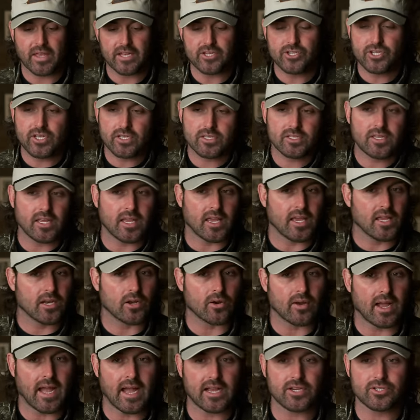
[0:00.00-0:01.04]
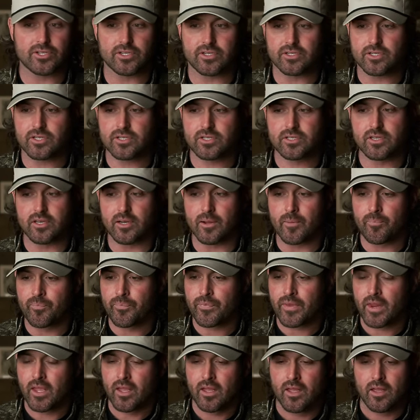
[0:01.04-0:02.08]
And just the interaction, just the,
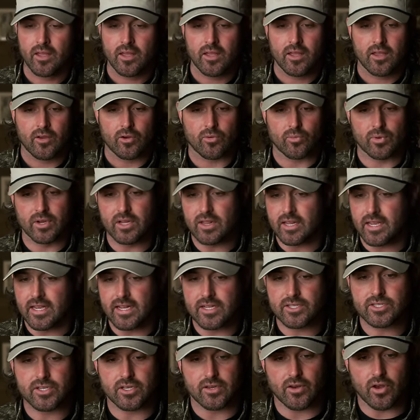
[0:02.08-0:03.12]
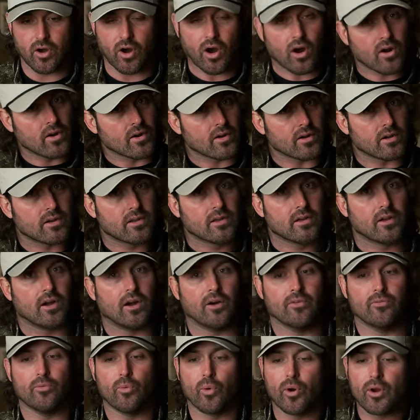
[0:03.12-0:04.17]
really, it's an art
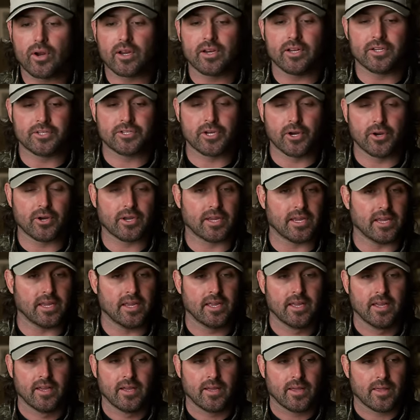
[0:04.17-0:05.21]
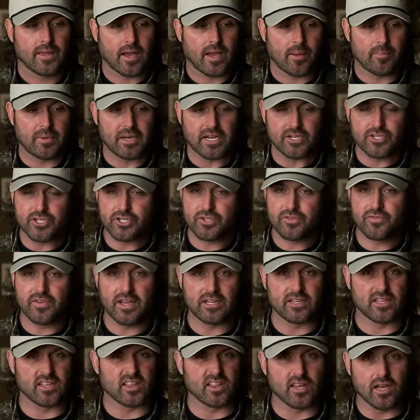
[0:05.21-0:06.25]
of working a turkey, I mean, I just
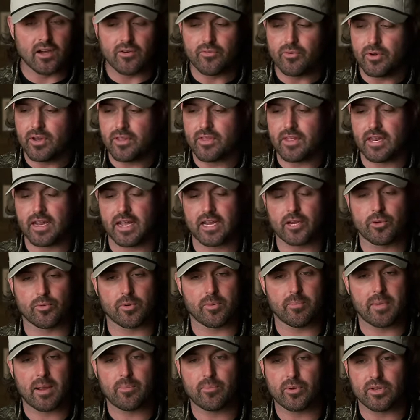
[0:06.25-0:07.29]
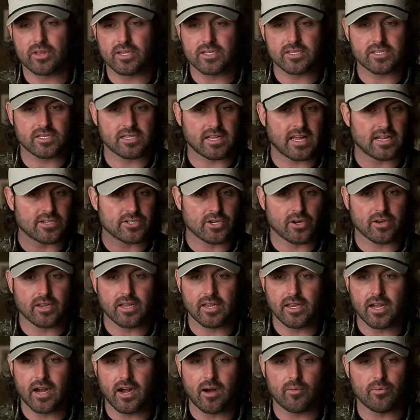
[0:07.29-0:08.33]
fell in love with. And I can remember listening to that
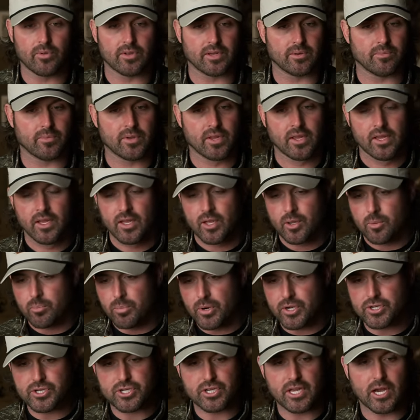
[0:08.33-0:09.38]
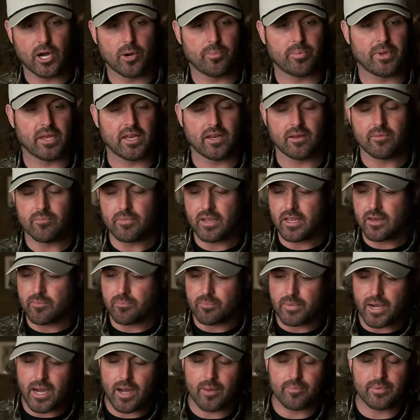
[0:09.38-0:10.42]
turkey gobble and Butch yelping
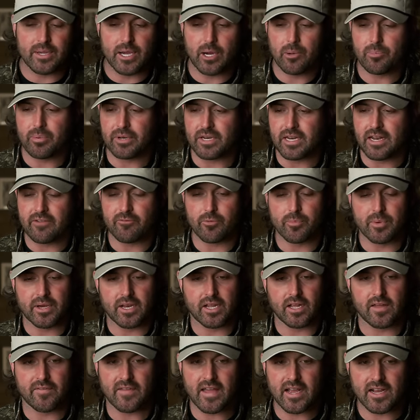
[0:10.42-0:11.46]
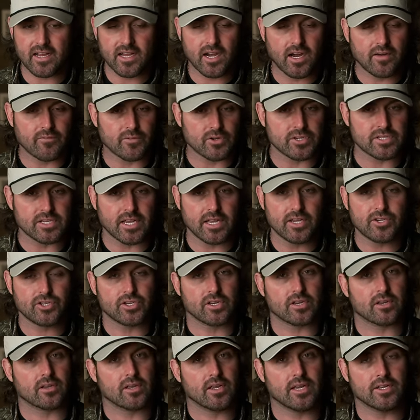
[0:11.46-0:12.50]
and Bob yelping and everybody in that
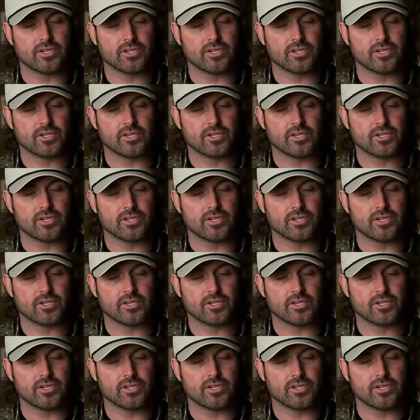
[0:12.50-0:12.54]
conversation.